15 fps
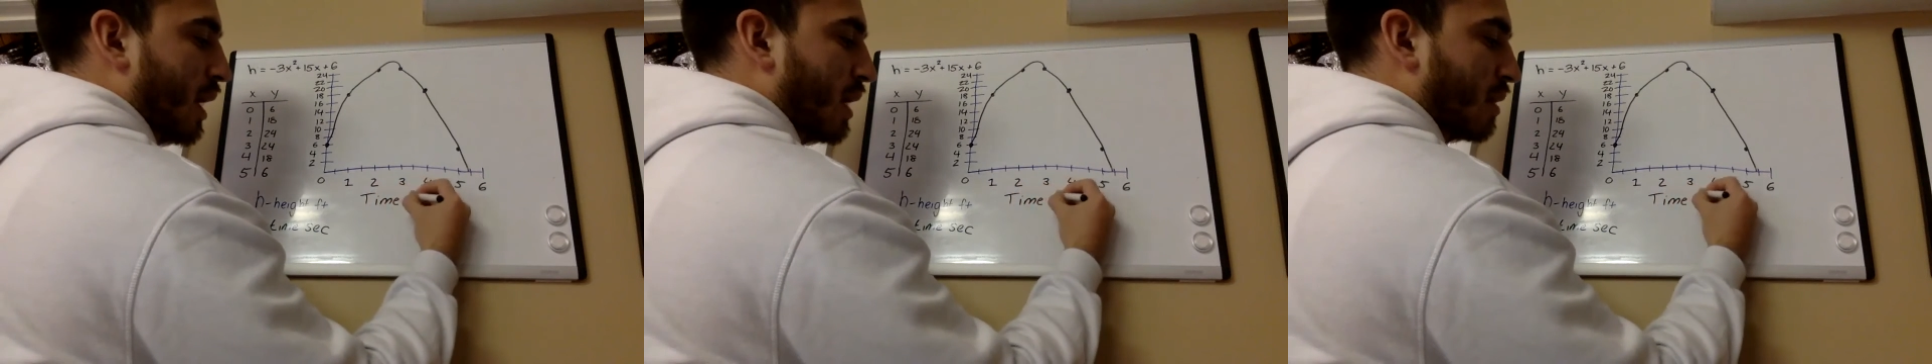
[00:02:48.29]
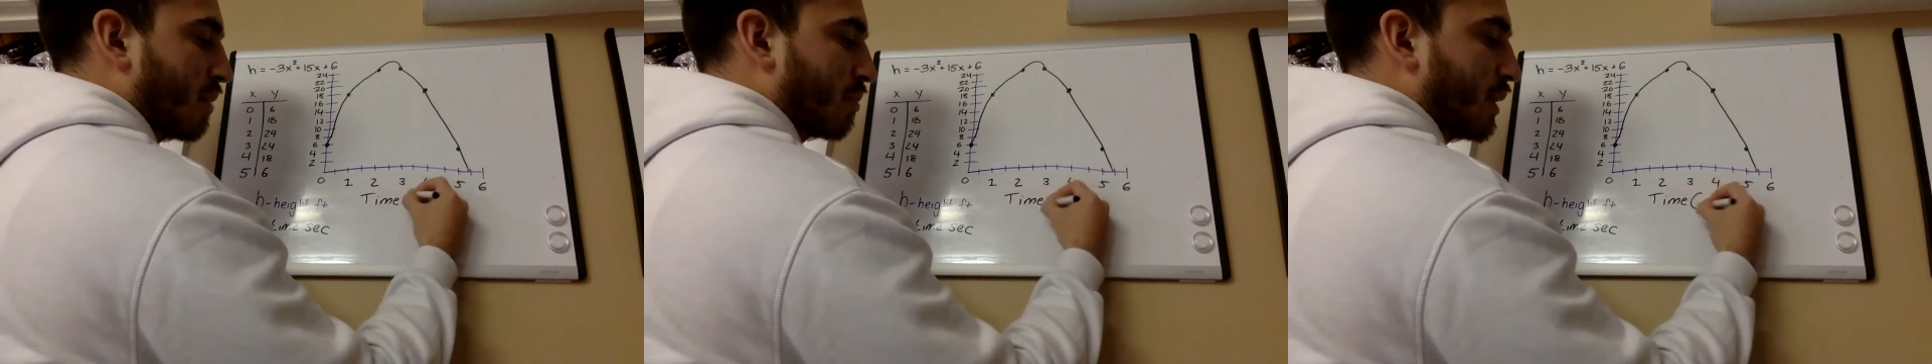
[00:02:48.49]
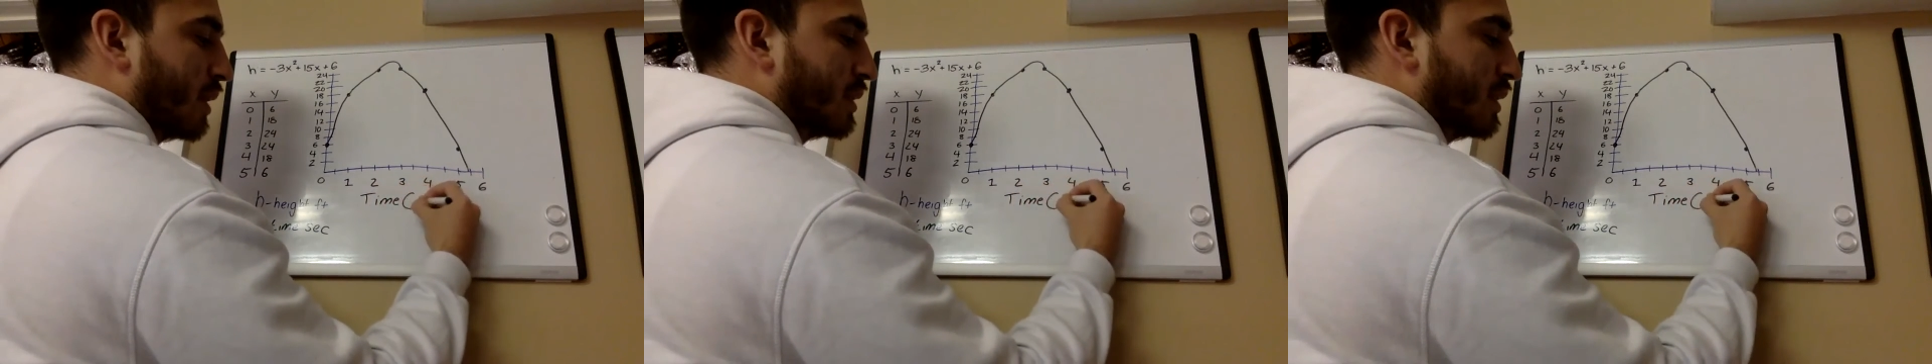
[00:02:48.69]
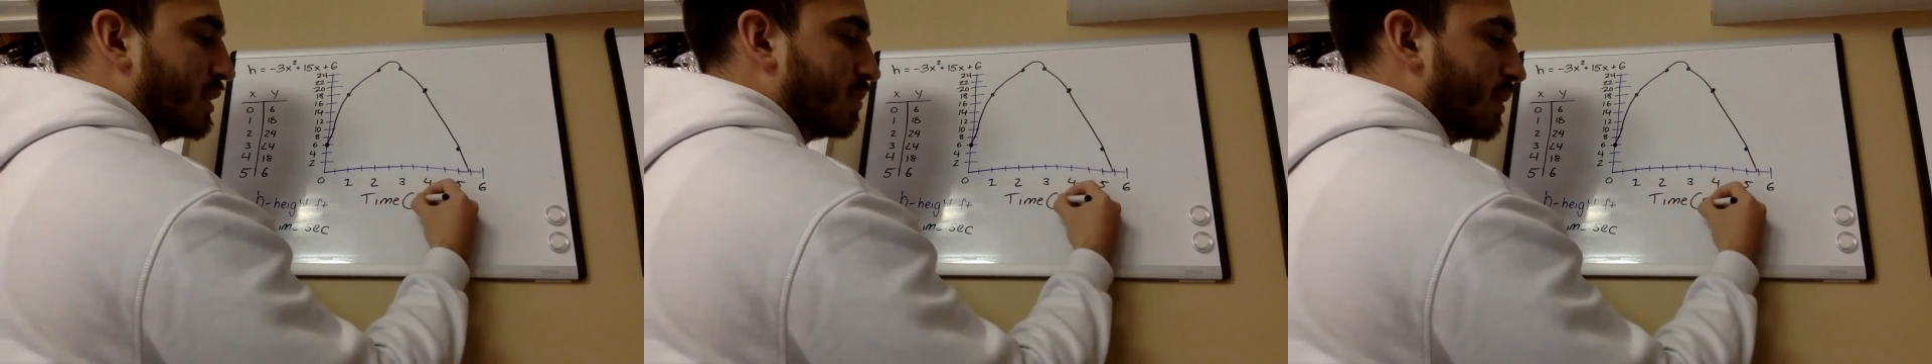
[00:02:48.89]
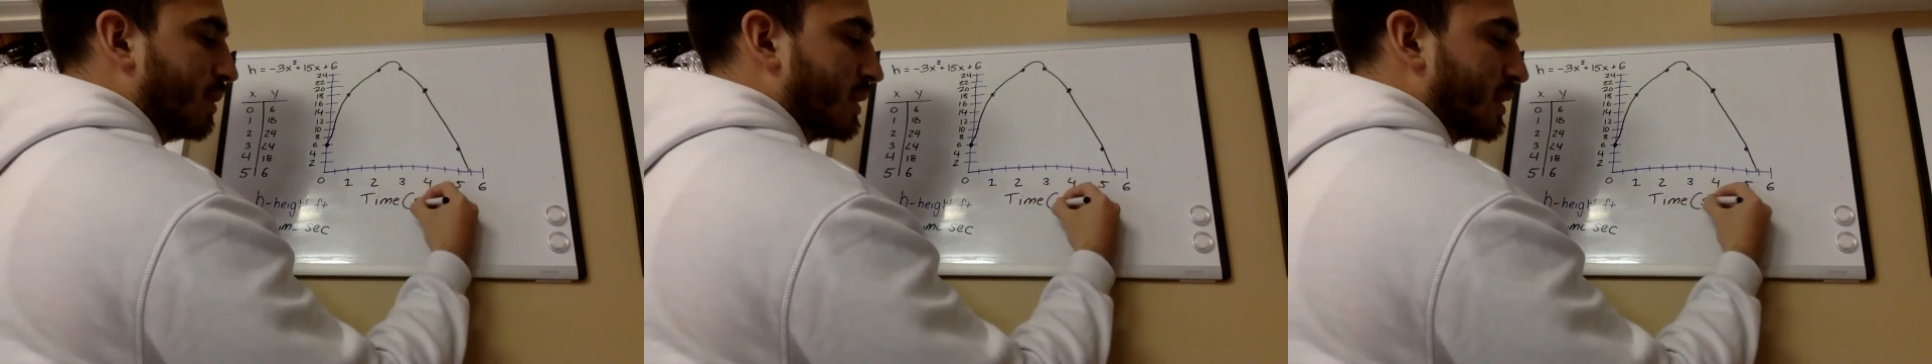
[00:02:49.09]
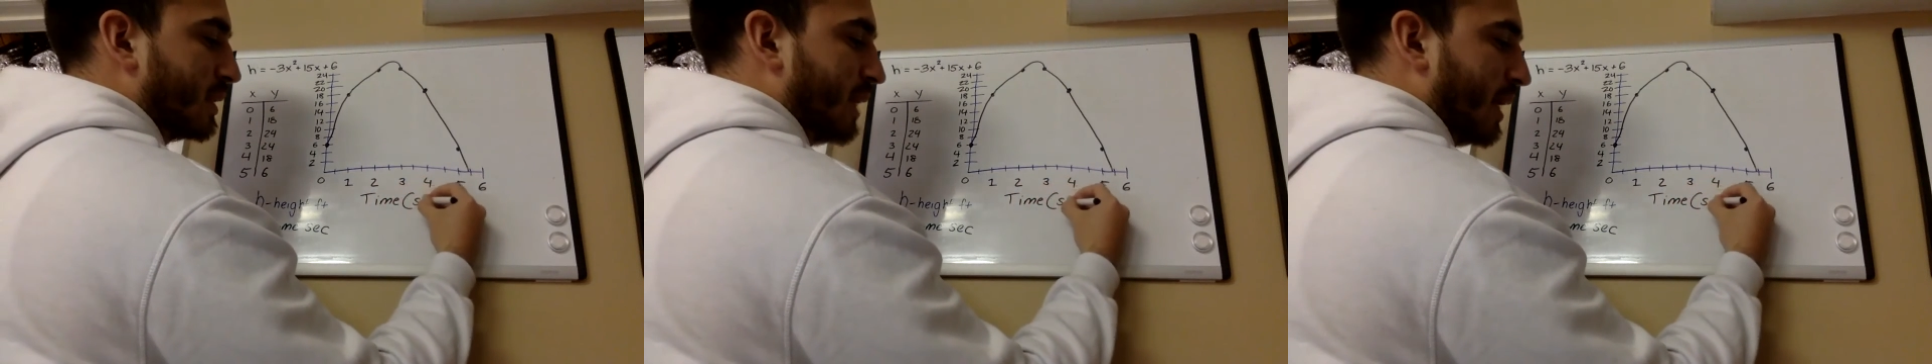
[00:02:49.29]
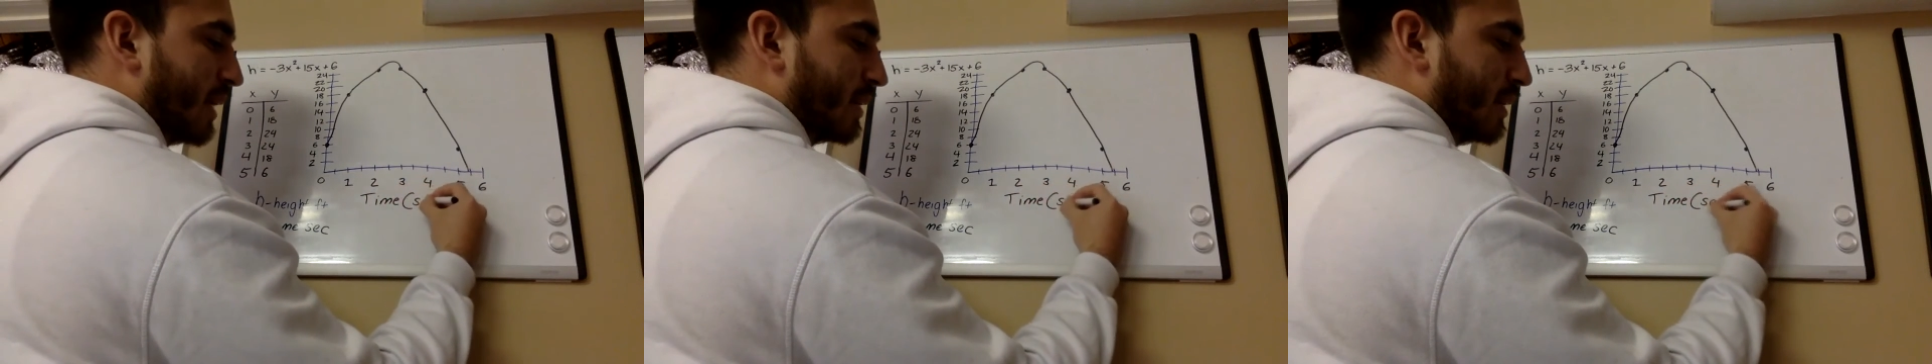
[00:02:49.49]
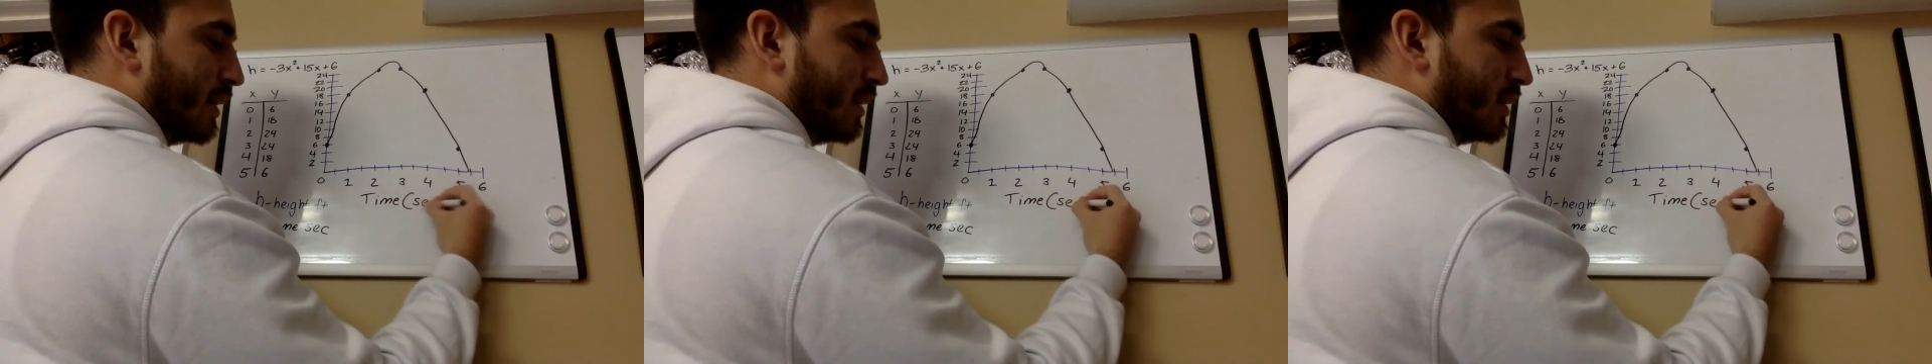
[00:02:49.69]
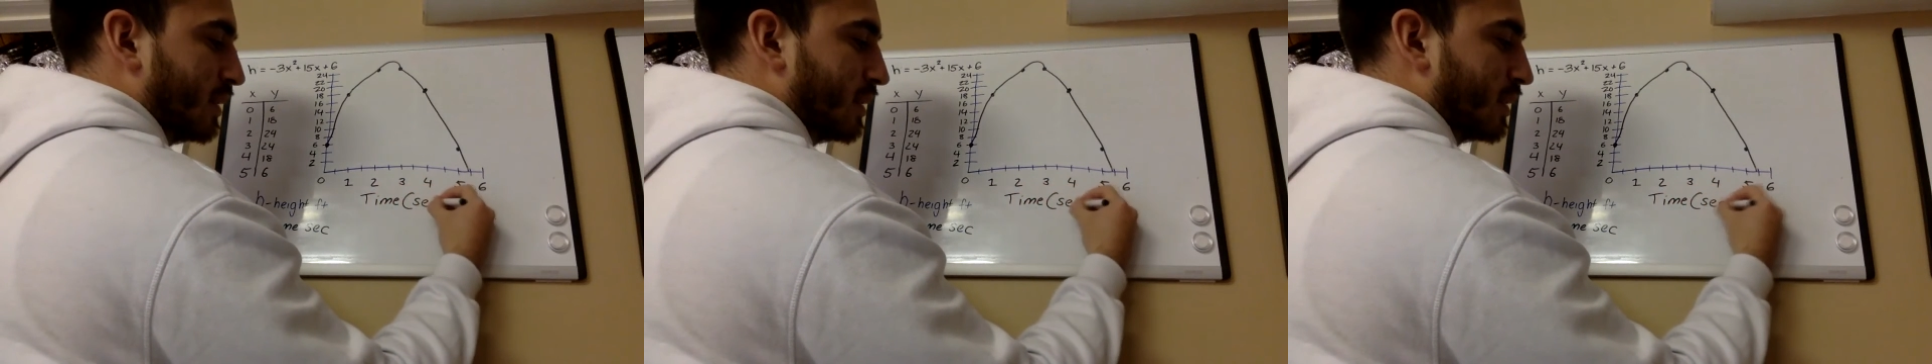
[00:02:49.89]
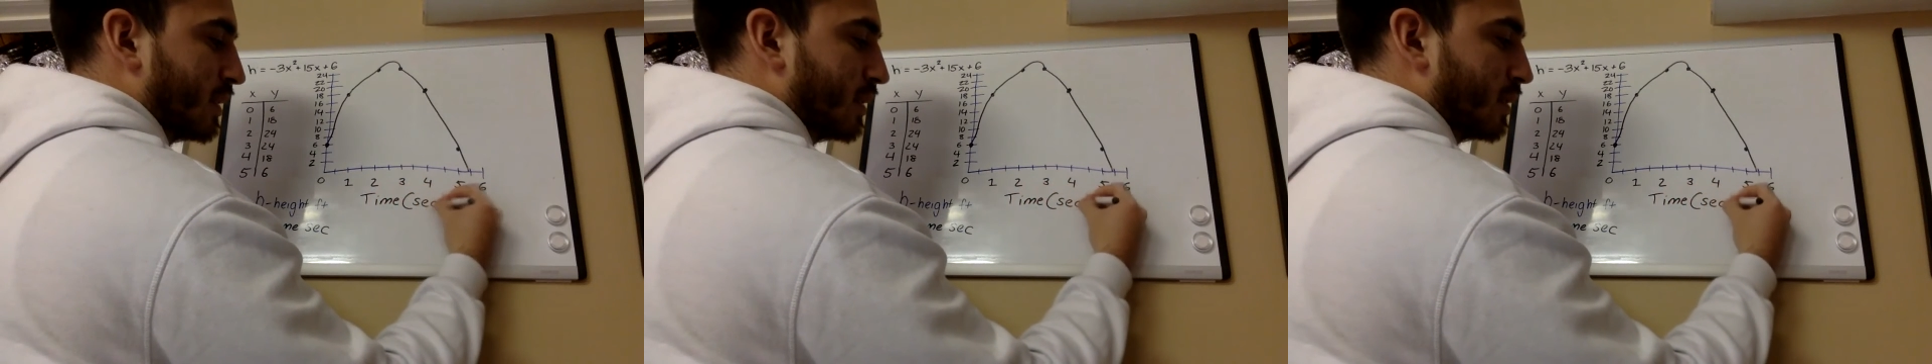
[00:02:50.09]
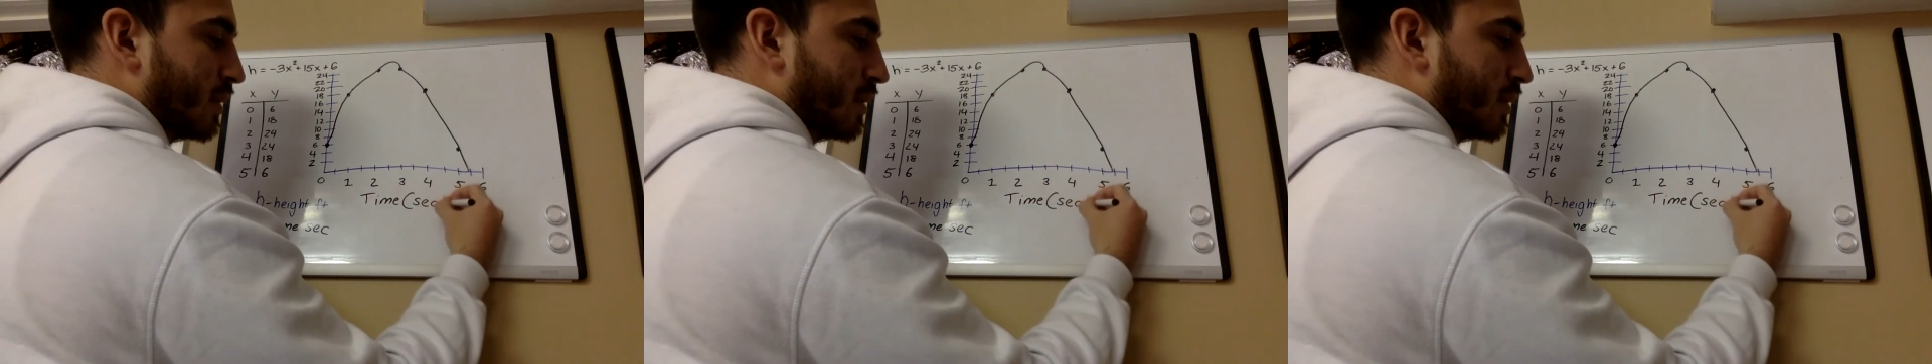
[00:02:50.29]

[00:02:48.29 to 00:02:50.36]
and then parentheses put seconds.